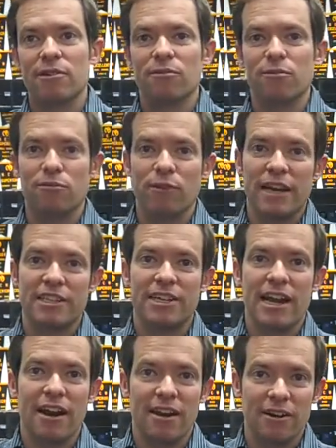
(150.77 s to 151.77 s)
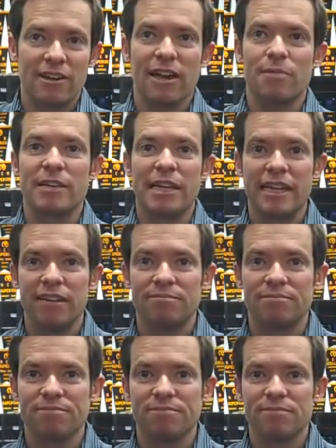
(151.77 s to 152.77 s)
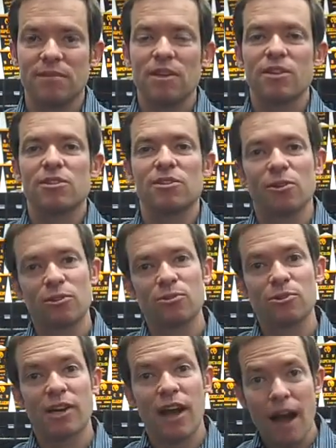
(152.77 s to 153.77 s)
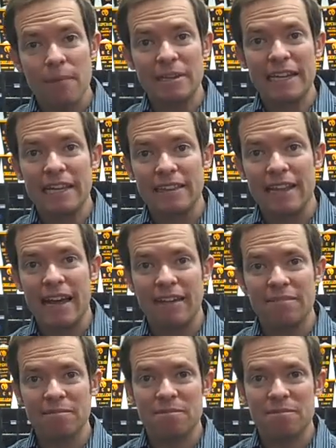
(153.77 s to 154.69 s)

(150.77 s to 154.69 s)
fresh air coming in. So to accommodate that,